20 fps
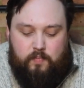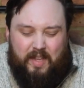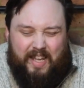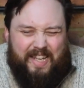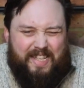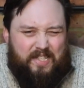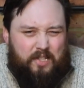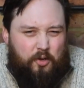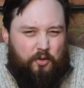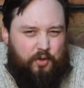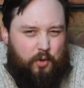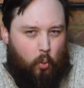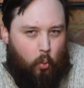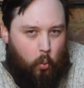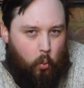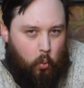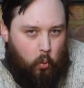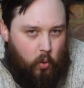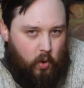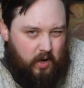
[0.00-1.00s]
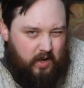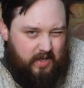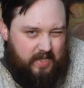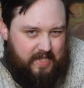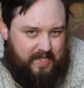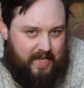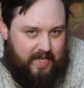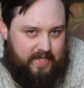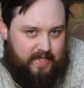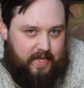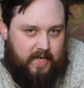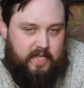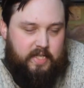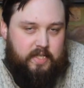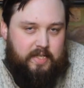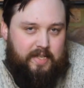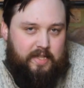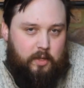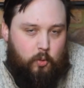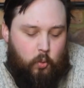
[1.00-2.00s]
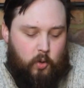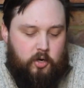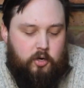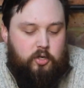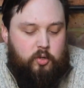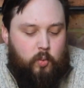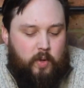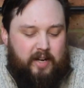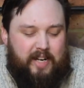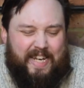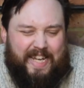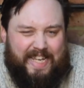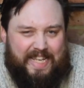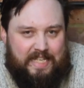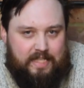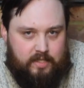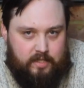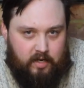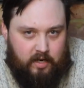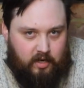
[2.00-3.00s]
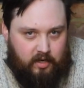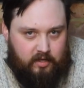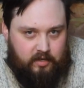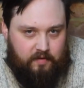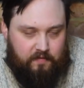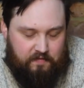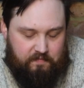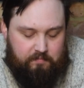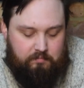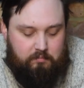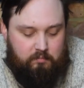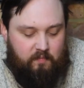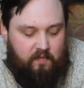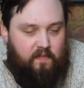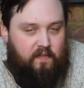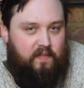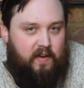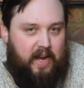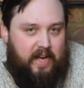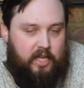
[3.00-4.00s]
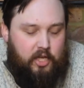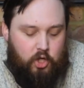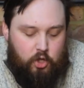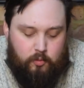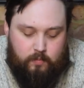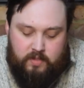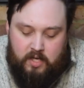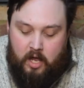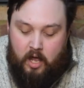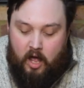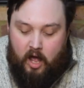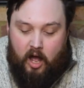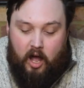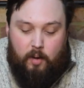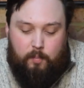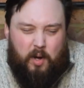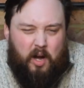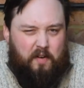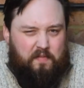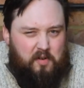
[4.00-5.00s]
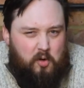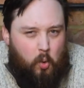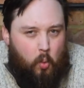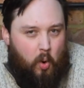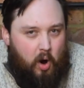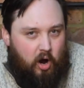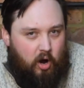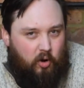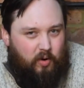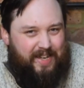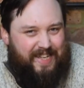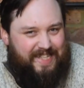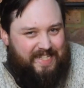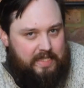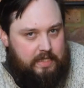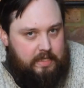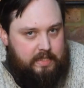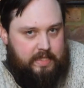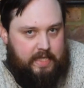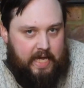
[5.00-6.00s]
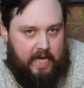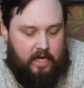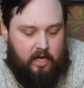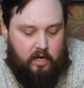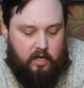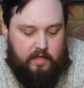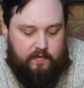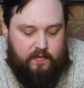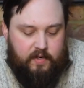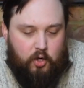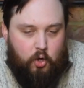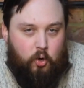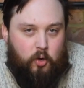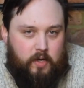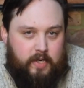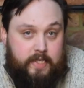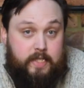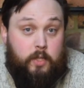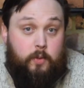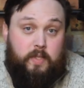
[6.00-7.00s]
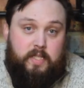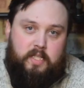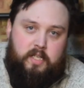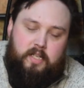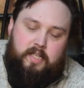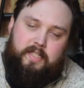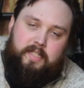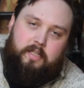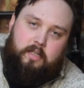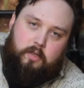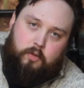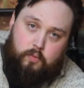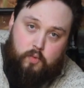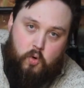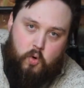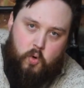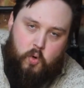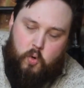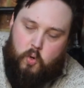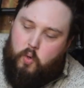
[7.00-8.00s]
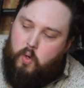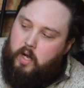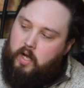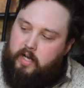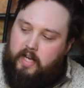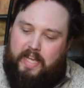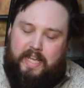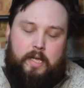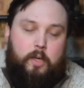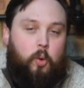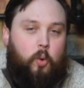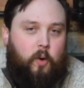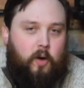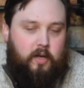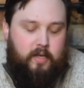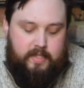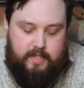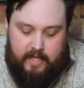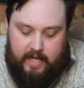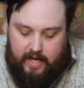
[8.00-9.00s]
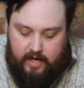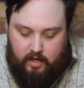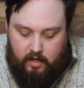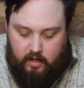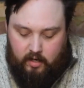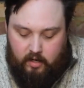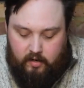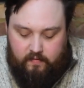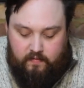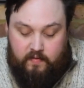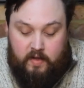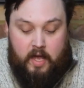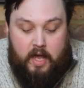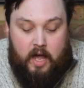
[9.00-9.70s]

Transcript: It's not the worst sensation in the world when it is kind of vacuumed, but after a while it does get kind of annoying, so it's nice to kind of equalize that glove.